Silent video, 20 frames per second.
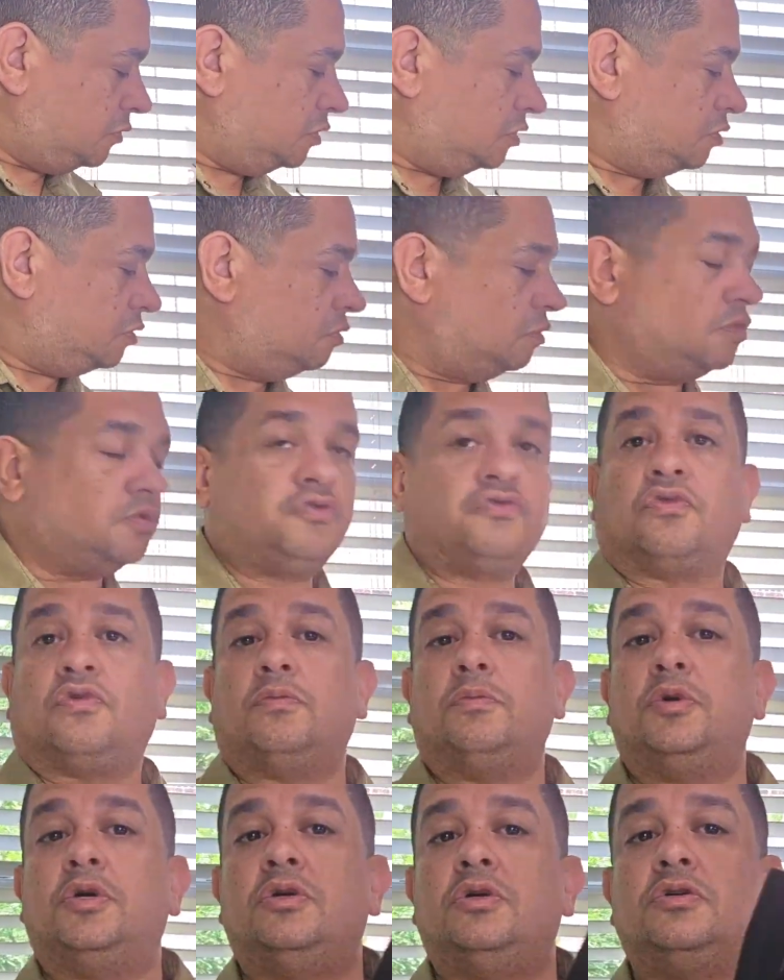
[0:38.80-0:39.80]

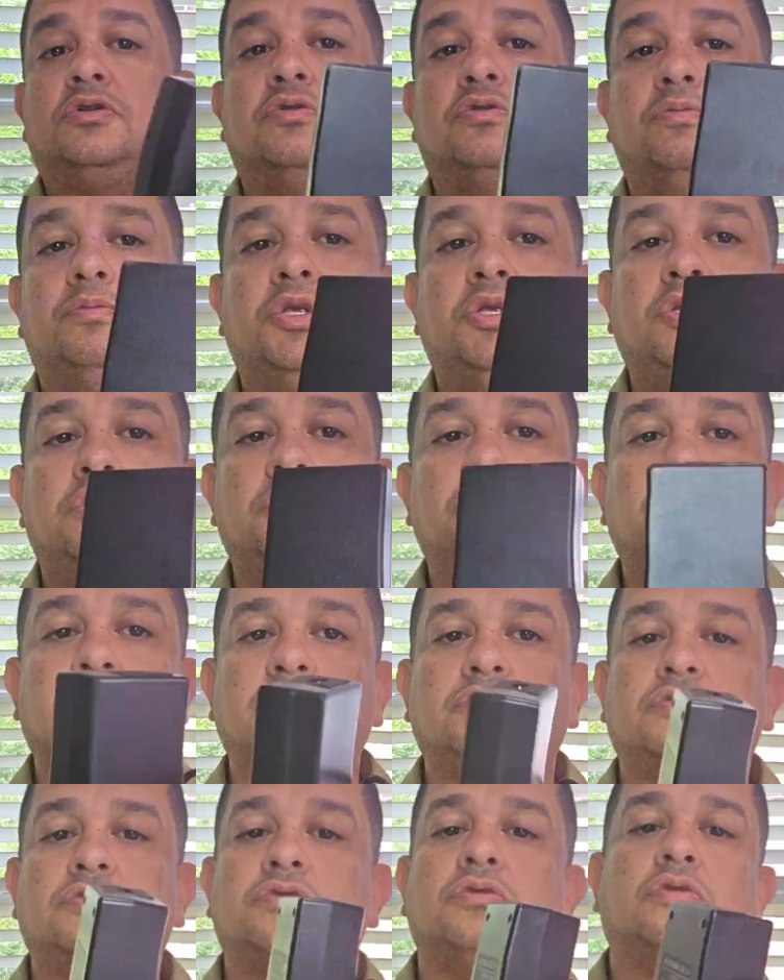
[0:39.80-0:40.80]
transformer to be
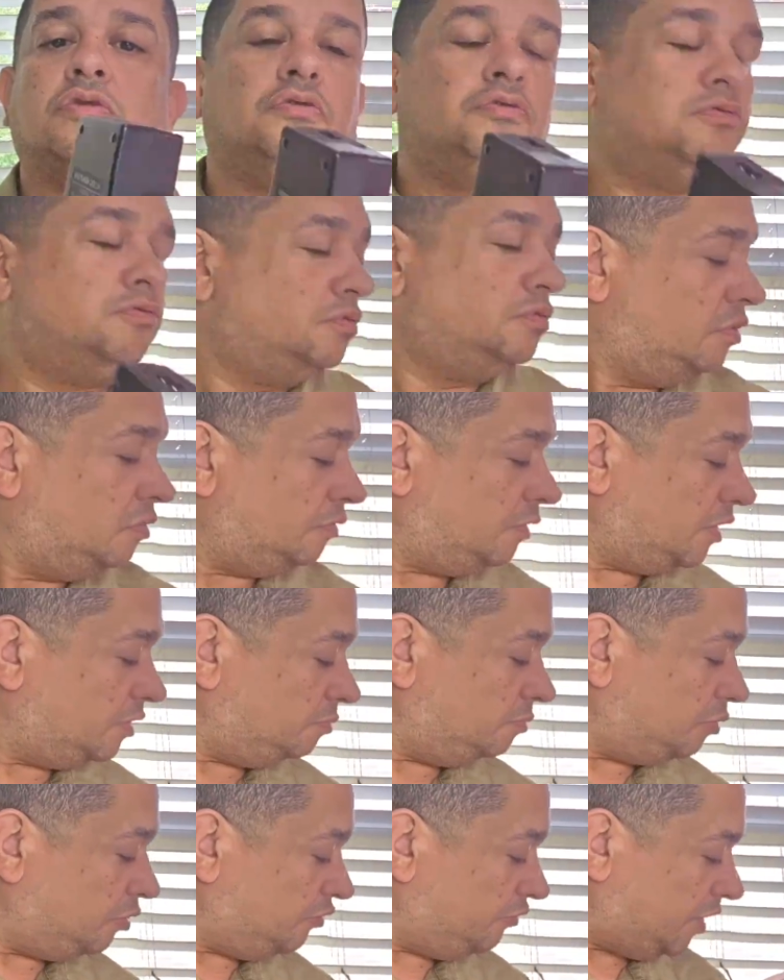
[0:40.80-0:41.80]
used, so already
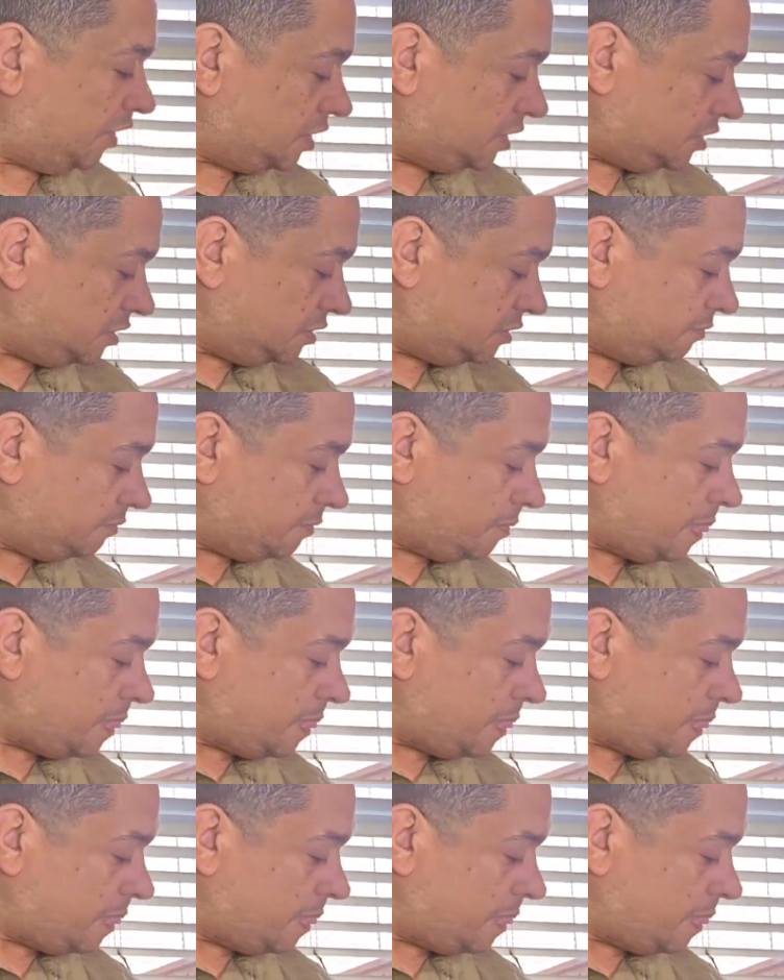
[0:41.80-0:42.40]
provided.